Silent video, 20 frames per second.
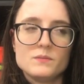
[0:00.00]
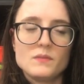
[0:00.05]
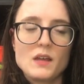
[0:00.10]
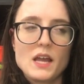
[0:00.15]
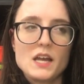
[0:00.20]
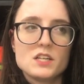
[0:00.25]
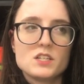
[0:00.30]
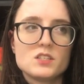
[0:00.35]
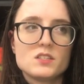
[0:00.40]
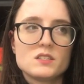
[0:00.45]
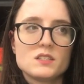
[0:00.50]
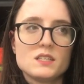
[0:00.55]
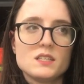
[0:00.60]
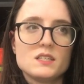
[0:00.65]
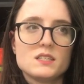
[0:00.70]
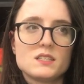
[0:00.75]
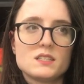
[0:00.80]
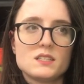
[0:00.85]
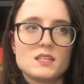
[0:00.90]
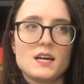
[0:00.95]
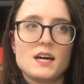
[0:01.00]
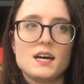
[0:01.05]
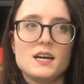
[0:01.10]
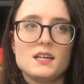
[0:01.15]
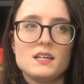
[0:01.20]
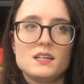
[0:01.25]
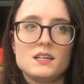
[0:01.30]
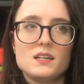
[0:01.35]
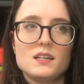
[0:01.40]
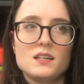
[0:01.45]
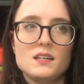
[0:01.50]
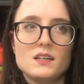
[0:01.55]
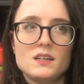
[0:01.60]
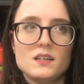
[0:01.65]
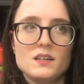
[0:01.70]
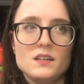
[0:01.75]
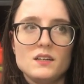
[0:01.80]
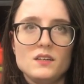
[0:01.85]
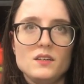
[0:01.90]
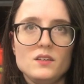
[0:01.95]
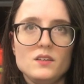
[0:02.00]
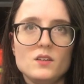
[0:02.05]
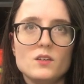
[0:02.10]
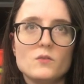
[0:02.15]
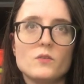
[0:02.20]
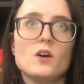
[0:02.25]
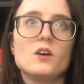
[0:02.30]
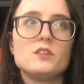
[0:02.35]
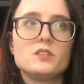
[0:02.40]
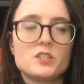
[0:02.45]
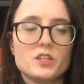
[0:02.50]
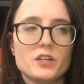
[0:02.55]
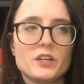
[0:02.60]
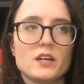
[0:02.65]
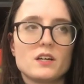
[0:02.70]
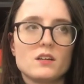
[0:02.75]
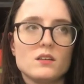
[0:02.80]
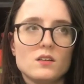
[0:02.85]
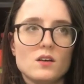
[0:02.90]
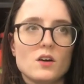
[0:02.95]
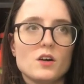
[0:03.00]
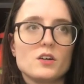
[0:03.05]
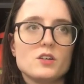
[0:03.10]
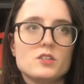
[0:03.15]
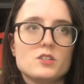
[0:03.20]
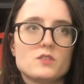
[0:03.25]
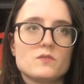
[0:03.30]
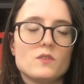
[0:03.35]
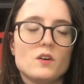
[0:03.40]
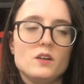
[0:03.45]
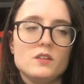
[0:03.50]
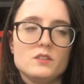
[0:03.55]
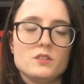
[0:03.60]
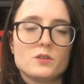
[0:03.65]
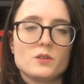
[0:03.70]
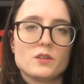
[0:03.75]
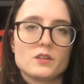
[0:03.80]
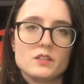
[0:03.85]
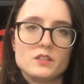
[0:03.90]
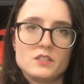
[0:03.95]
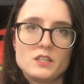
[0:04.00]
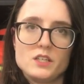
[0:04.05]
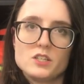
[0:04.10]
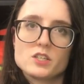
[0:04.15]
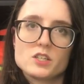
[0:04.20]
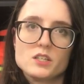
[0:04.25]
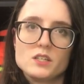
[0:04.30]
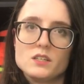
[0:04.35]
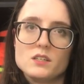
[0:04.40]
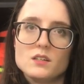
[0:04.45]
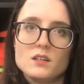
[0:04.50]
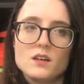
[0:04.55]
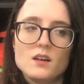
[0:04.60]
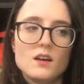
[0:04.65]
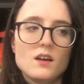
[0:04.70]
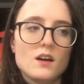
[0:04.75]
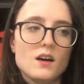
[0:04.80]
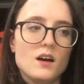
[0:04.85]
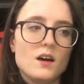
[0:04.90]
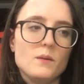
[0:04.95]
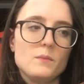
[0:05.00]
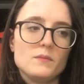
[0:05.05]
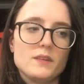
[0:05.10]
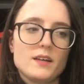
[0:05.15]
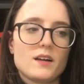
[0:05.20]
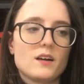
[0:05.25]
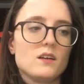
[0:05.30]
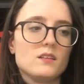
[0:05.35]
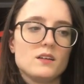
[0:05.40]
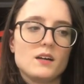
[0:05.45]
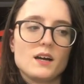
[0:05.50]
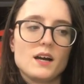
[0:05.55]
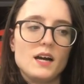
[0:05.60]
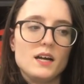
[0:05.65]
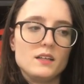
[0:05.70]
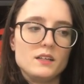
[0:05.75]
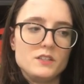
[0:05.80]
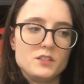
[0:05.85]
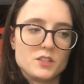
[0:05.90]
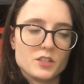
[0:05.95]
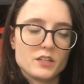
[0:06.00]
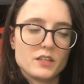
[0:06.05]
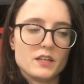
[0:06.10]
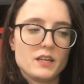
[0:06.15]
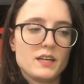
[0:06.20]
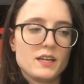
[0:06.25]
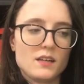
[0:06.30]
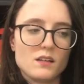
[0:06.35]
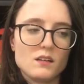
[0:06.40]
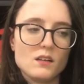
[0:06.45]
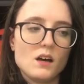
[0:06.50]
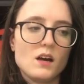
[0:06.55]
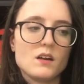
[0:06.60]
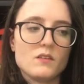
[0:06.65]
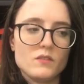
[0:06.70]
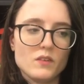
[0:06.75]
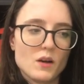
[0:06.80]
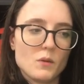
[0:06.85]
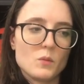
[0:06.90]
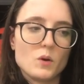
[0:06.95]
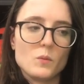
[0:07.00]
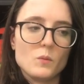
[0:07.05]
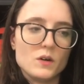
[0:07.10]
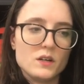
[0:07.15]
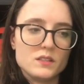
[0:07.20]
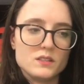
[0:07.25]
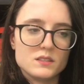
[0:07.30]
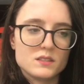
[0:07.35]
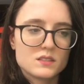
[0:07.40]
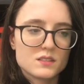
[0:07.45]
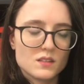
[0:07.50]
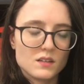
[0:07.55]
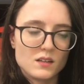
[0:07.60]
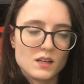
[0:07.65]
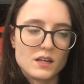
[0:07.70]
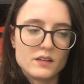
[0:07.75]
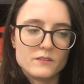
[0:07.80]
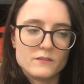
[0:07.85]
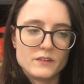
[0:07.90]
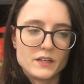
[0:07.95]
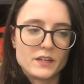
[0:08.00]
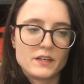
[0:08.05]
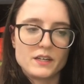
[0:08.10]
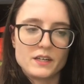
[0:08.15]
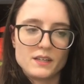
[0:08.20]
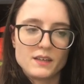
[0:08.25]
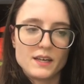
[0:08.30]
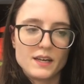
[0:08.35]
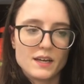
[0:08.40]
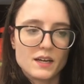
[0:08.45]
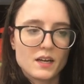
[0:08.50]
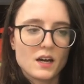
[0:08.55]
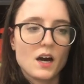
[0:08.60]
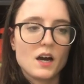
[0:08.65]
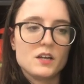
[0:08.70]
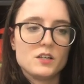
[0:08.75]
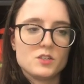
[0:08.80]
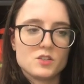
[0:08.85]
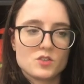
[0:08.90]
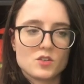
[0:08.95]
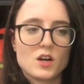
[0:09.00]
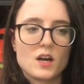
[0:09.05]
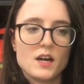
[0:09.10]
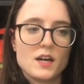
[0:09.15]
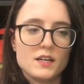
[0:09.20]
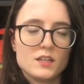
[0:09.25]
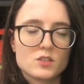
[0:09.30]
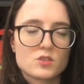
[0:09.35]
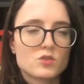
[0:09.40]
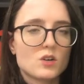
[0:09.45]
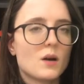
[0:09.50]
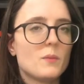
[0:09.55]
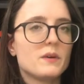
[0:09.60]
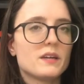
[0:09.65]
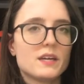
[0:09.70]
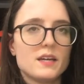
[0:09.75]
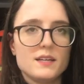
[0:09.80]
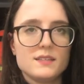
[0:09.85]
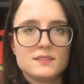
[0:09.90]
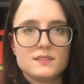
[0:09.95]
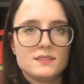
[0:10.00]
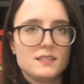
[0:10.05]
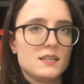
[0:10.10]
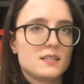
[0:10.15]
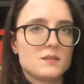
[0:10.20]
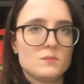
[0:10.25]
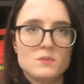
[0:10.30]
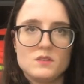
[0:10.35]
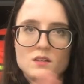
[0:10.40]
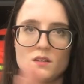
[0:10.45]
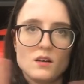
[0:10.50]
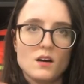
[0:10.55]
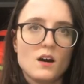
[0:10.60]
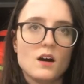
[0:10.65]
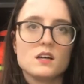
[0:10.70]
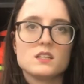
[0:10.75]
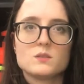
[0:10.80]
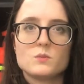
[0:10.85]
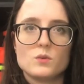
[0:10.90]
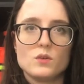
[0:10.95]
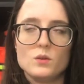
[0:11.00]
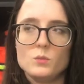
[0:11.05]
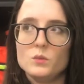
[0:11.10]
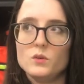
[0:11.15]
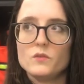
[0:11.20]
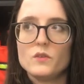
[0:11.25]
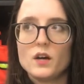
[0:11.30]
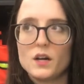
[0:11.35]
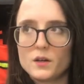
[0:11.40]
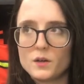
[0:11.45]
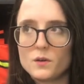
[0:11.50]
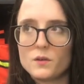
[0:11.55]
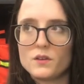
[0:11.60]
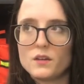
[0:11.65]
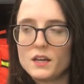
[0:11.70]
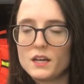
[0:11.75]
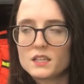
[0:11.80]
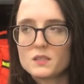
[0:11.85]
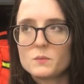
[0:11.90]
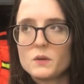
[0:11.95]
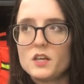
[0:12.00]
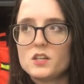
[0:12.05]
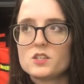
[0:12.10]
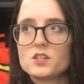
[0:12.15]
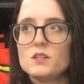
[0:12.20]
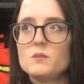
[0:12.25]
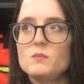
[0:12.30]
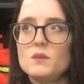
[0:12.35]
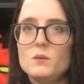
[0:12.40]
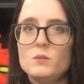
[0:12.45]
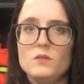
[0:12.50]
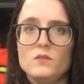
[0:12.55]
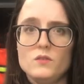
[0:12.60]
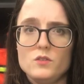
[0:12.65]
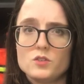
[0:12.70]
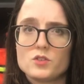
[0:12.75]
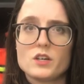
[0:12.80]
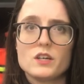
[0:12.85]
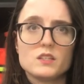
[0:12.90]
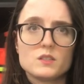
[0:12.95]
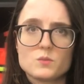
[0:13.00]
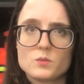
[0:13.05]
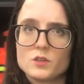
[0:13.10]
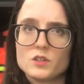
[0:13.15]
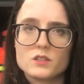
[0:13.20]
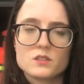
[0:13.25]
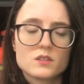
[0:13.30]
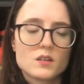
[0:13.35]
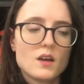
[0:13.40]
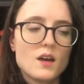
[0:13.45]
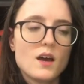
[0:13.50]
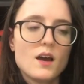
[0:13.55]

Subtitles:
agencies, is that, you know, volunteering at a large volunteer organization like on Long Island, you're going to get a lot of 911s, a lot of very like cut and dry trauma cases, get them to the hospital, move on, go to the next patient, maybe a few transports.